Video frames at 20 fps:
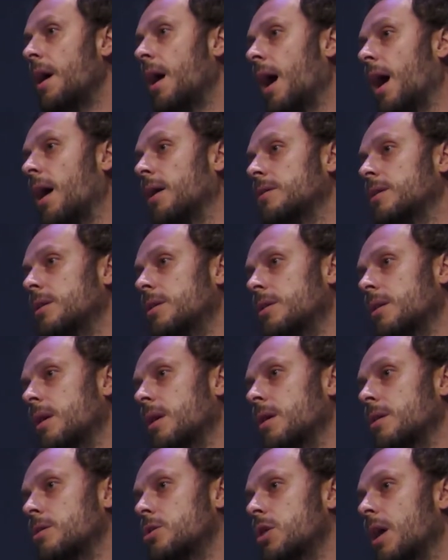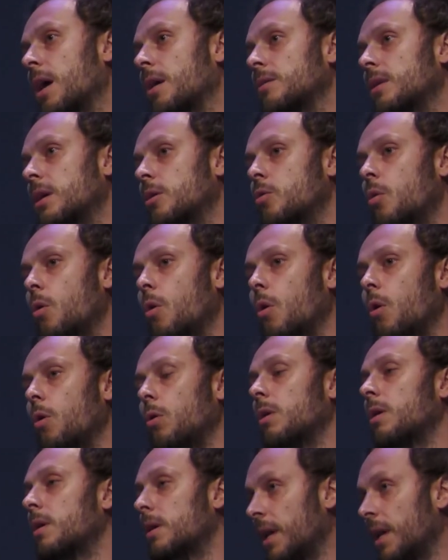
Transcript: under uh, Charles de Gaulle,